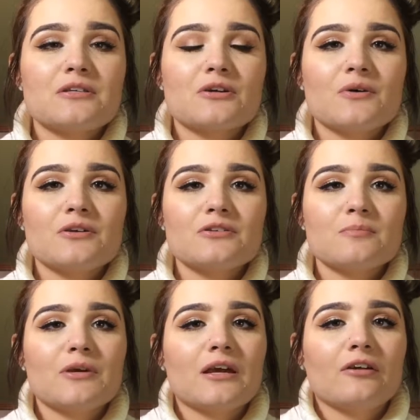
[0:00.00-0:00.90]
is going to
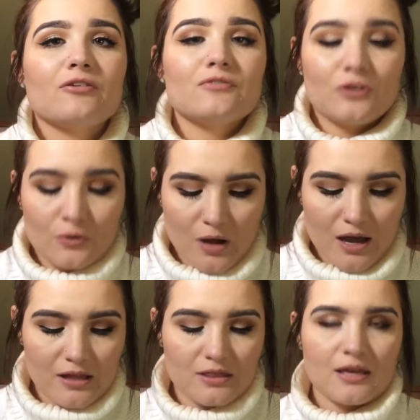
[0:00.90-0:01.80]
be a review
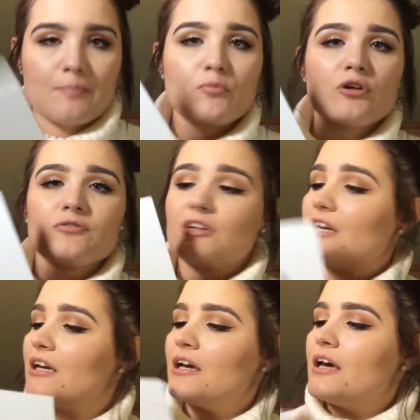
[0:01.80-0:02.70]
on the
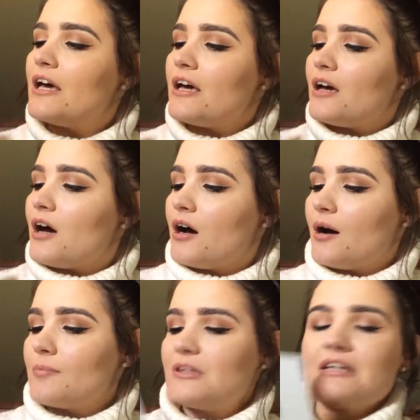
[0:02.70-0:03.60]
Morphe,
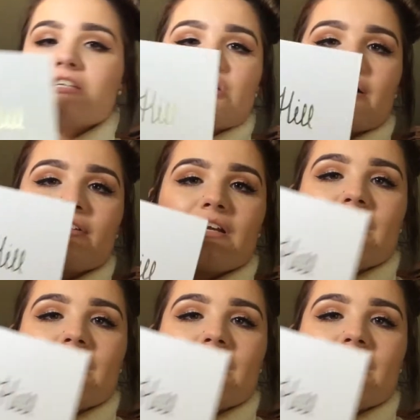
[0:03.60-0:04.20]
the Jaclyn